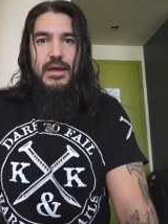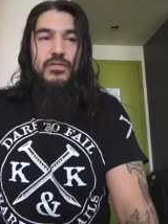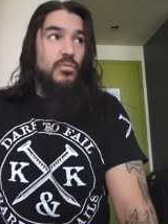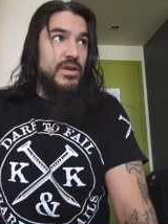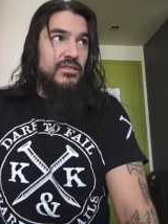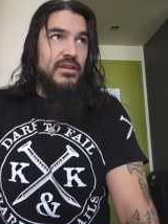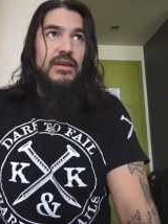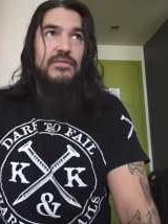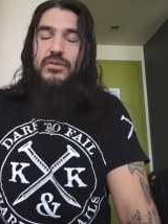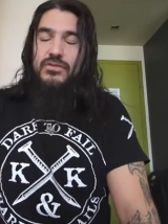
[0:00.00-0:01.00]
And the reason
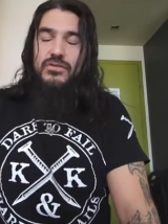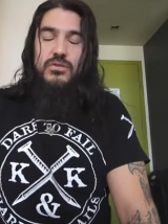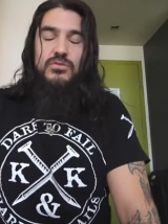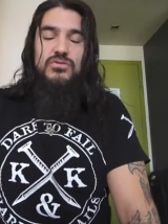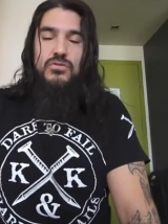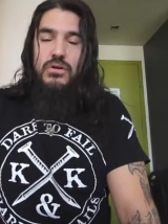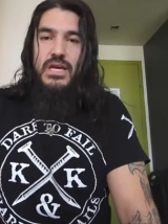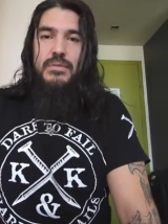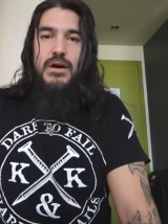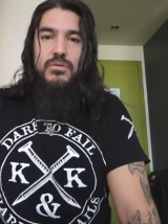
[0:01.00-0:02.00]
I feel so
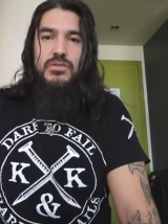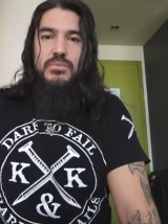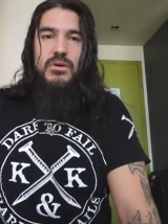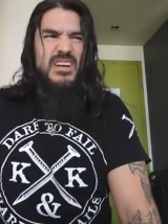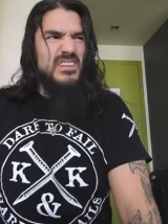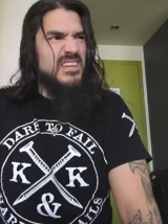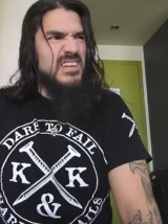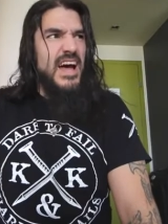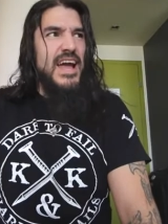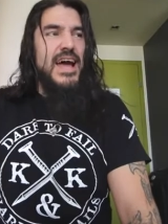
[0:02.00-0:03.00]
strongly about responding is
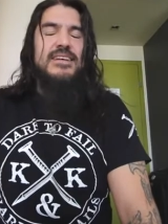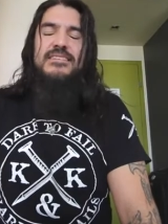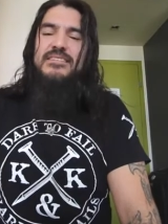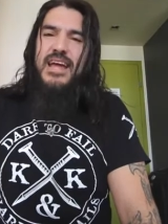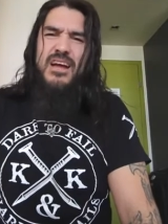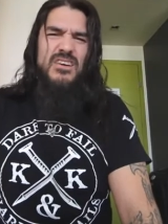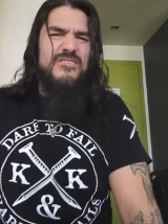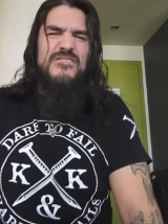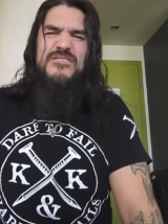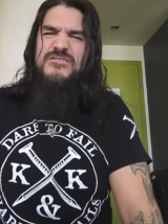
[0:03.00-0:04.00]
because I had to stand
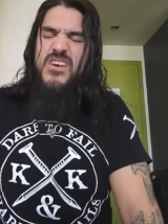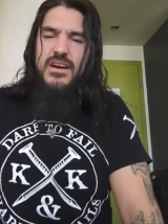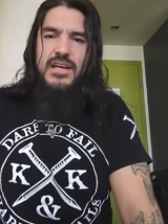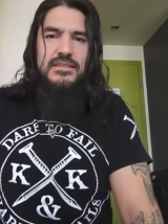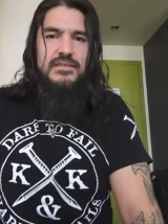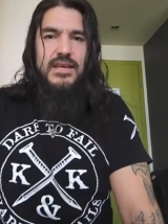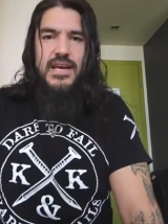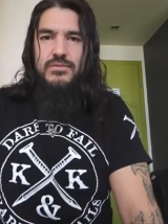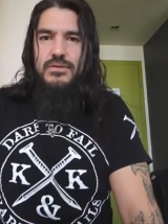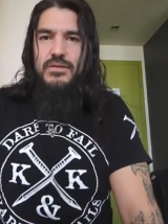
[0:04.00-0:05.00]
on fucking
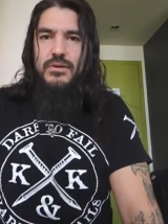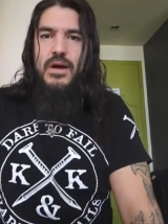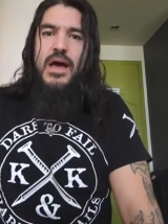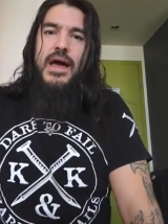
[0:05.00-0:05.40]
stage with you.